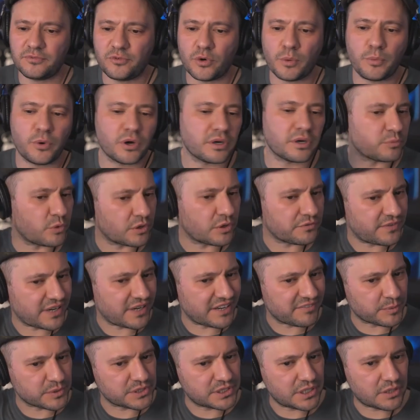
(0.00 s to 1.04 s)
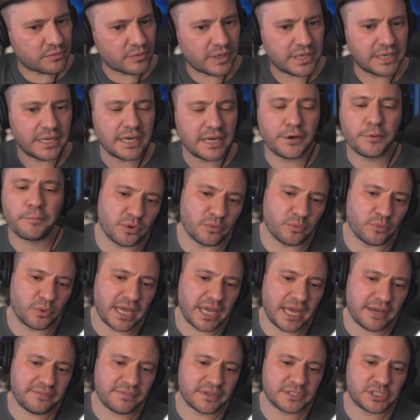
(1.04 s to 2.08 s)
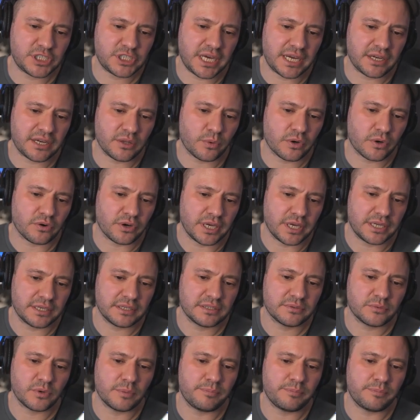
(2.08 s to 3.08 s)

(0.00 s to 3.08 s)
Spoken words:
4.15% right now. We have a channel we're in. We're